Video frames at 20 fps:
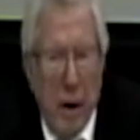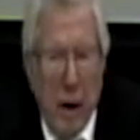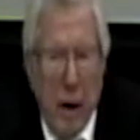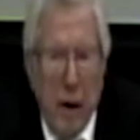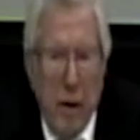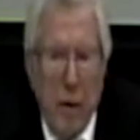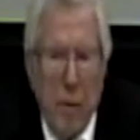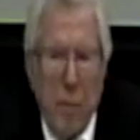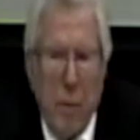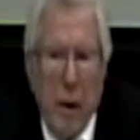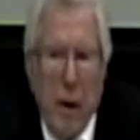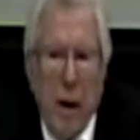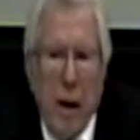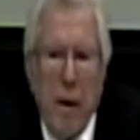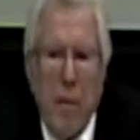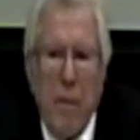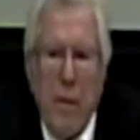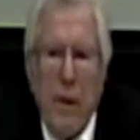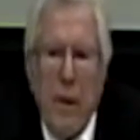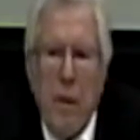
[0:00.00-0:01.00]
and to bring
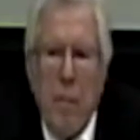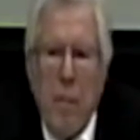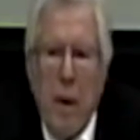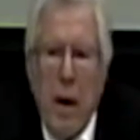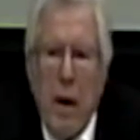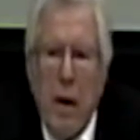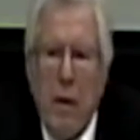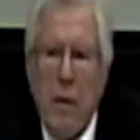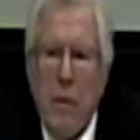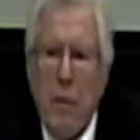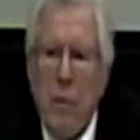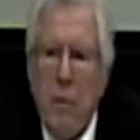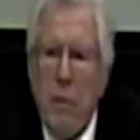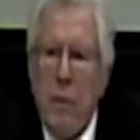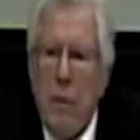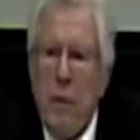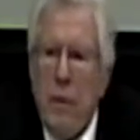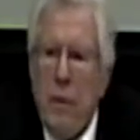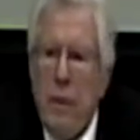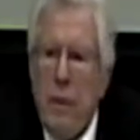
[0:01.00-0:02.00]
everything back to
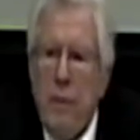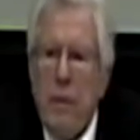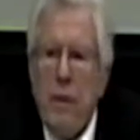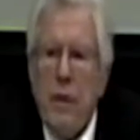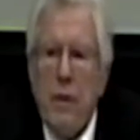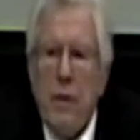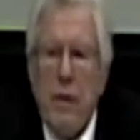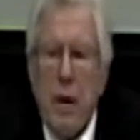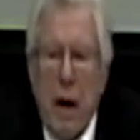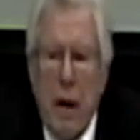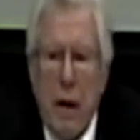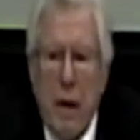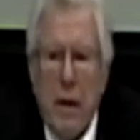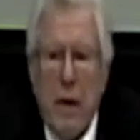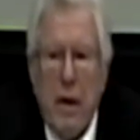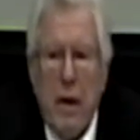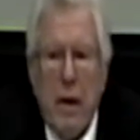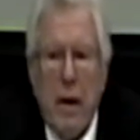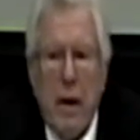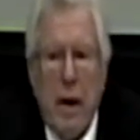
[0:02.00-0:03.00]
civil
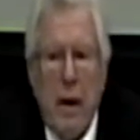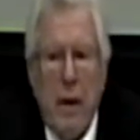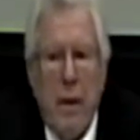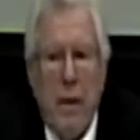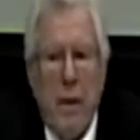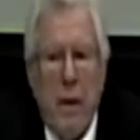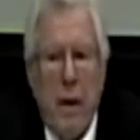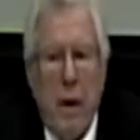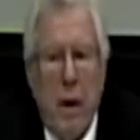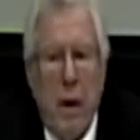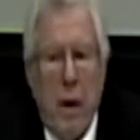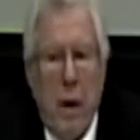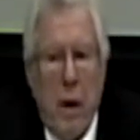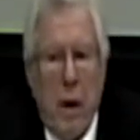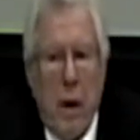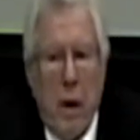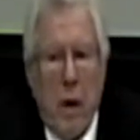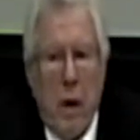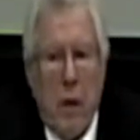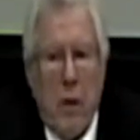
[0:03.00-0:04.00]
society again.
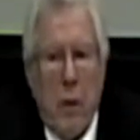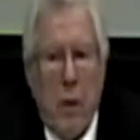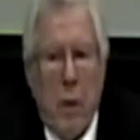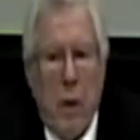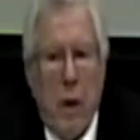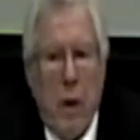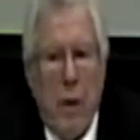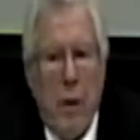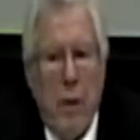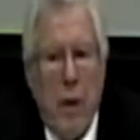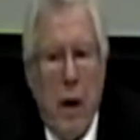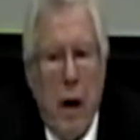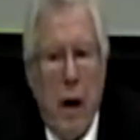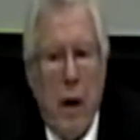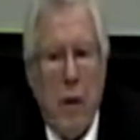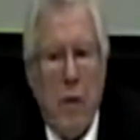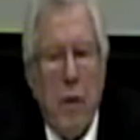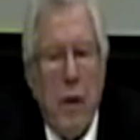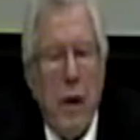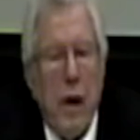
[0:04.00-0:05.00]
So there
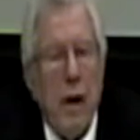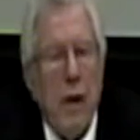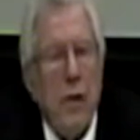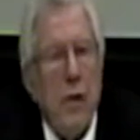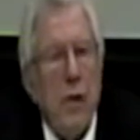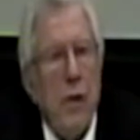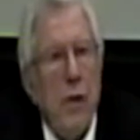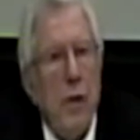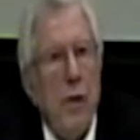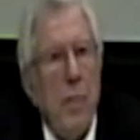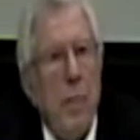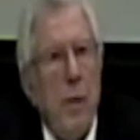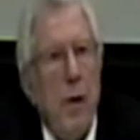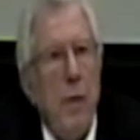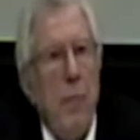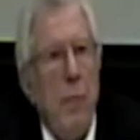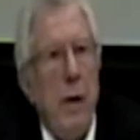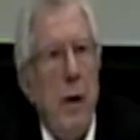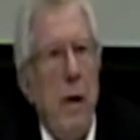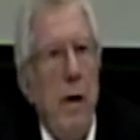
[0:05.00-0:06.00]
are connections
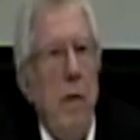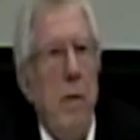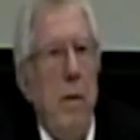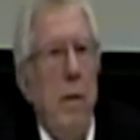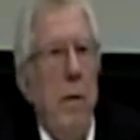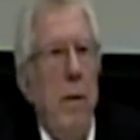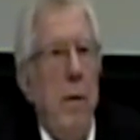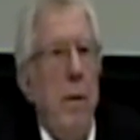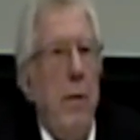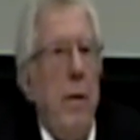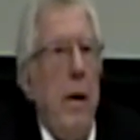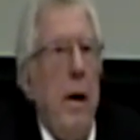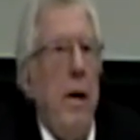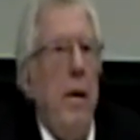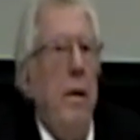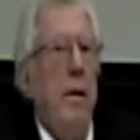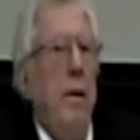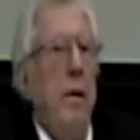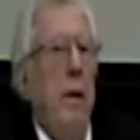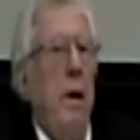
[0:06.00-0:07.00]
between
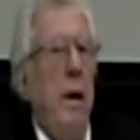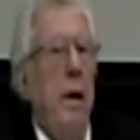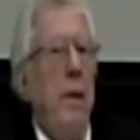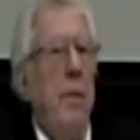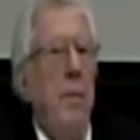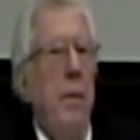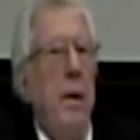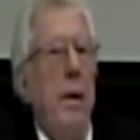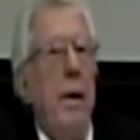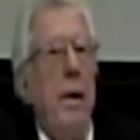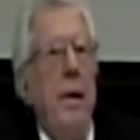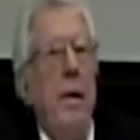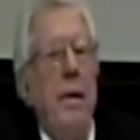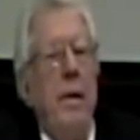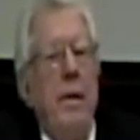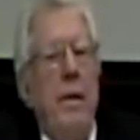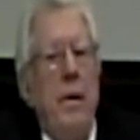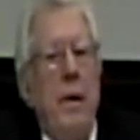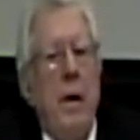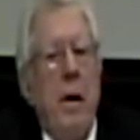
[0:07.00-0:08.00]
that
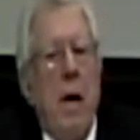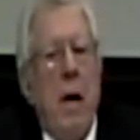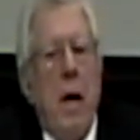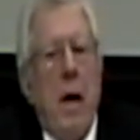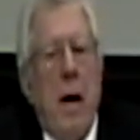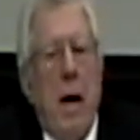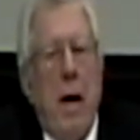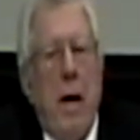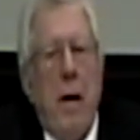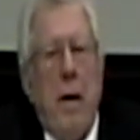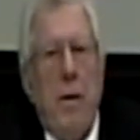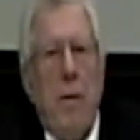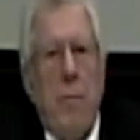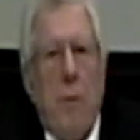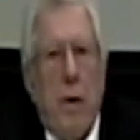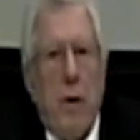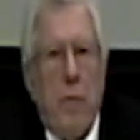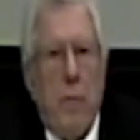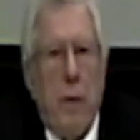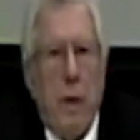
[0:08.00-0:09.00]
experience and
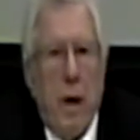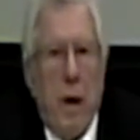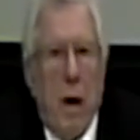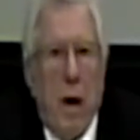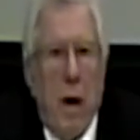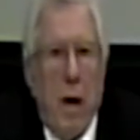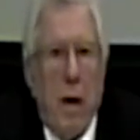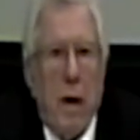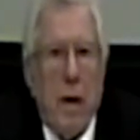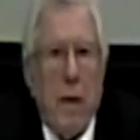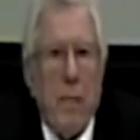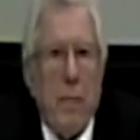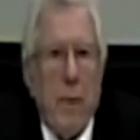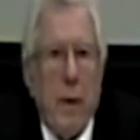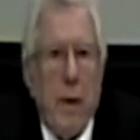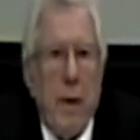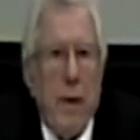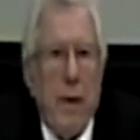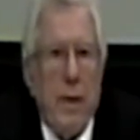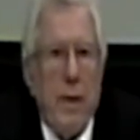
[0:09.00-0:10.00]
what we are
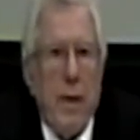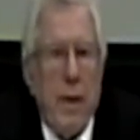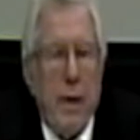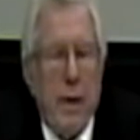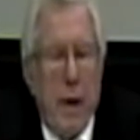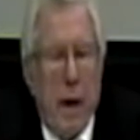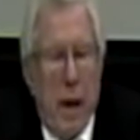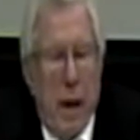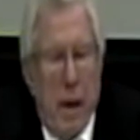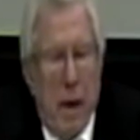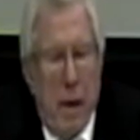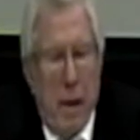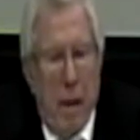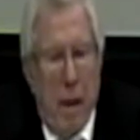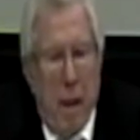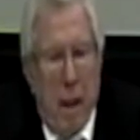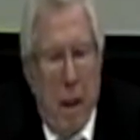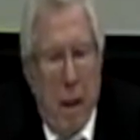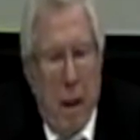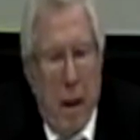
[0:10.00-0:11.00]
experiencing today,
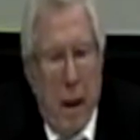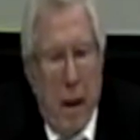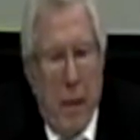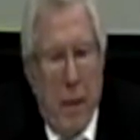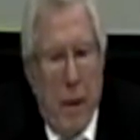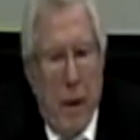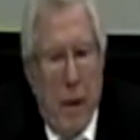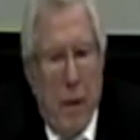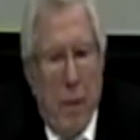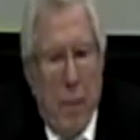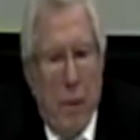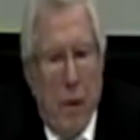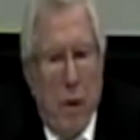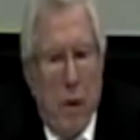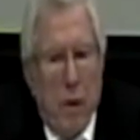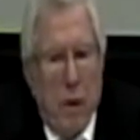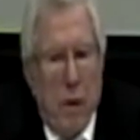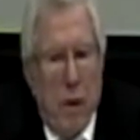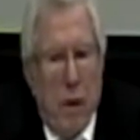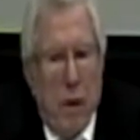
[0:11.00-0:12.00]
and then of
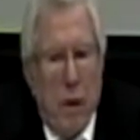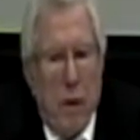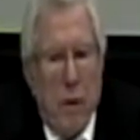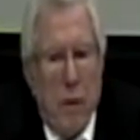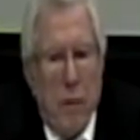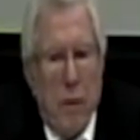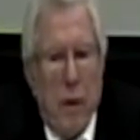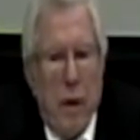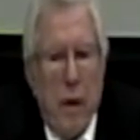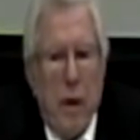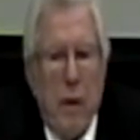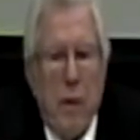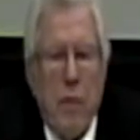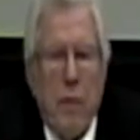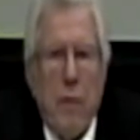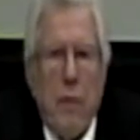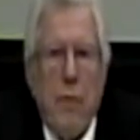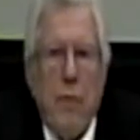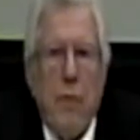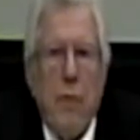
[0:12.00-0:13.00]
course also
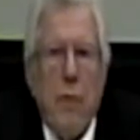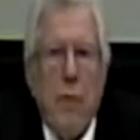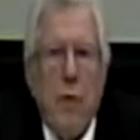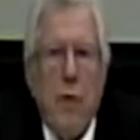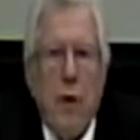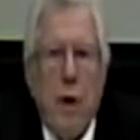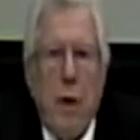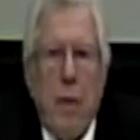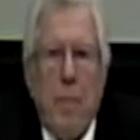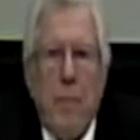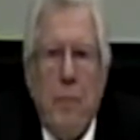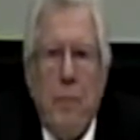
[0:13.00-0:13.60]
into the future.